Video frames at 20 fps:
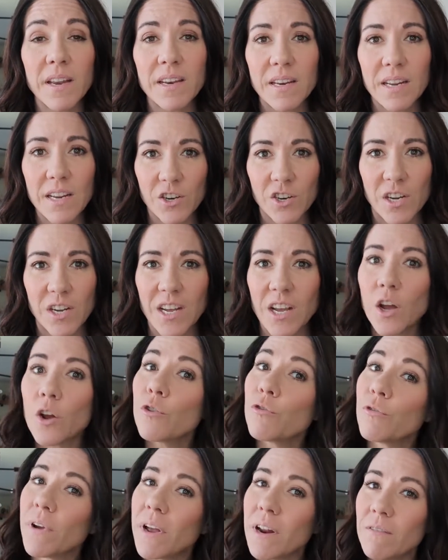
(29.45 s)
teaching
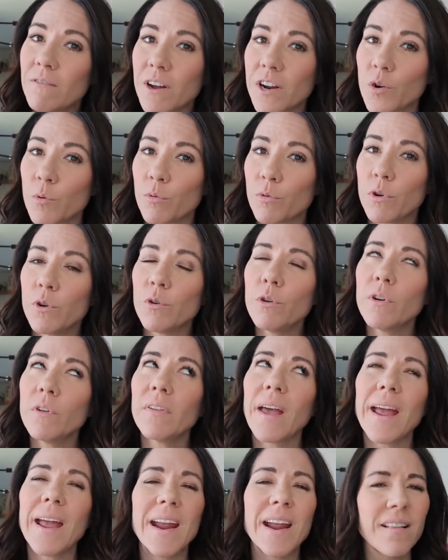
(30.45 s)
creative entrepreneurs
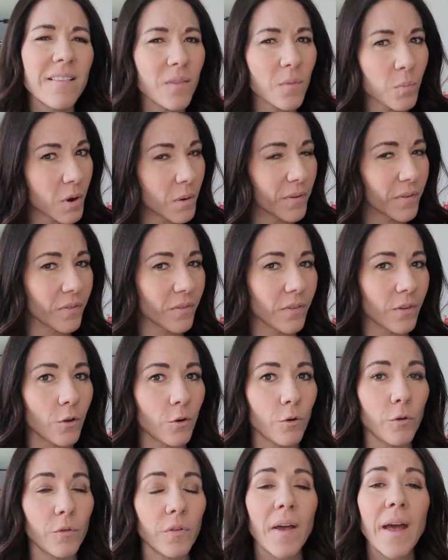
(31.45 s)
and small business
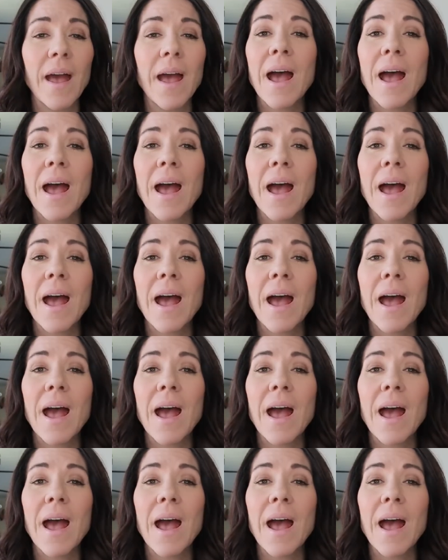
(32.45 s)
owners